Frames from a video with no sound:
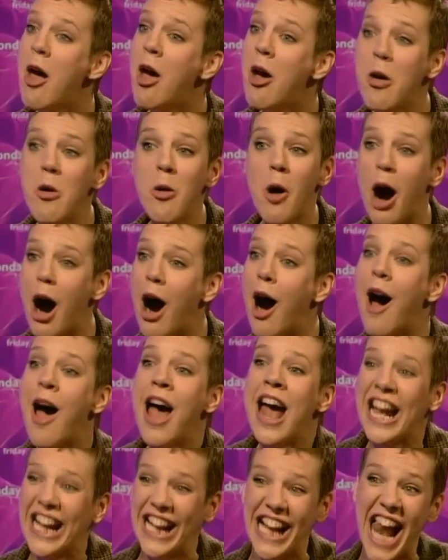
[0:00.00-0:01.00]
who are
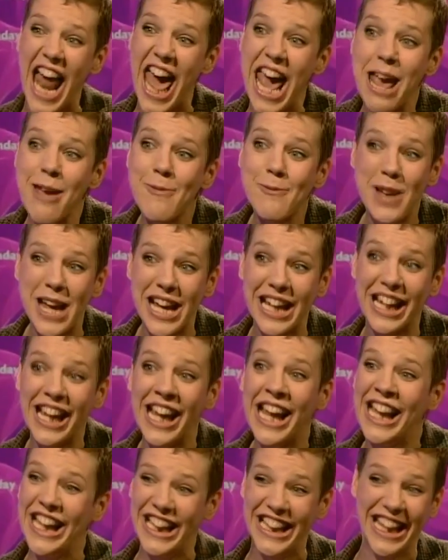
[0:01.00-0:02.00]
claiming
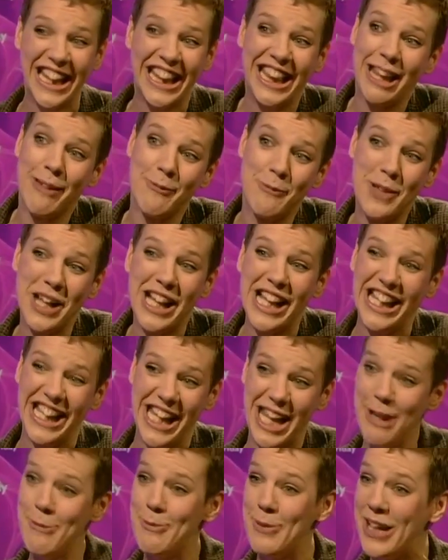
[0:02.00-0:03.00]

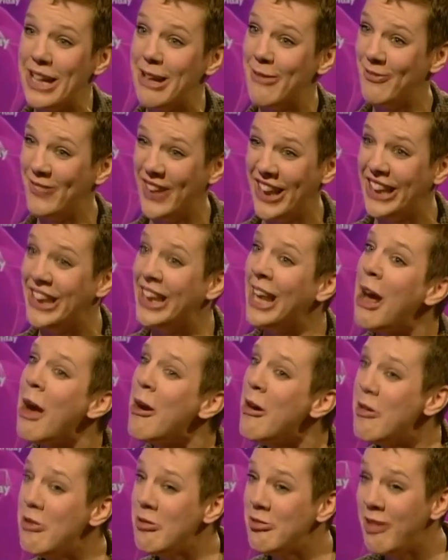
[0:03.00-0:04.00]
disability benefits
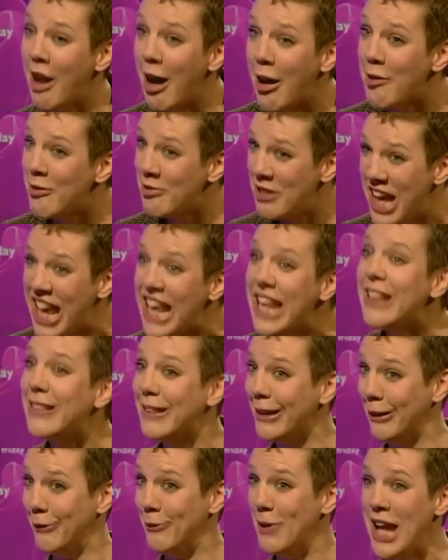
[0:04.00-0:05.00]
who don't need
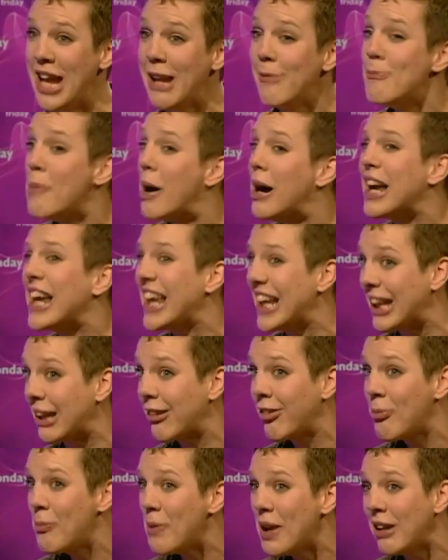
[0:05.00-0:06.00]
them. In my
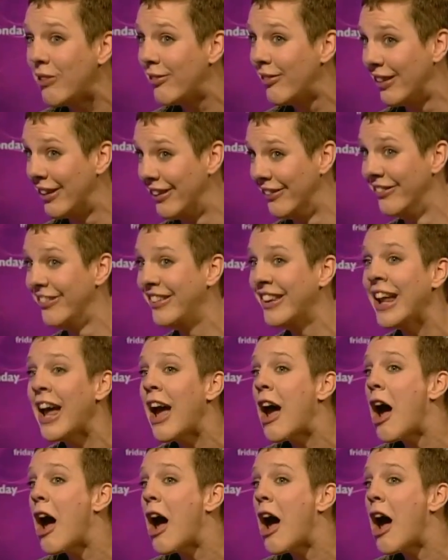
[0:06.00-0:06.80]
experience,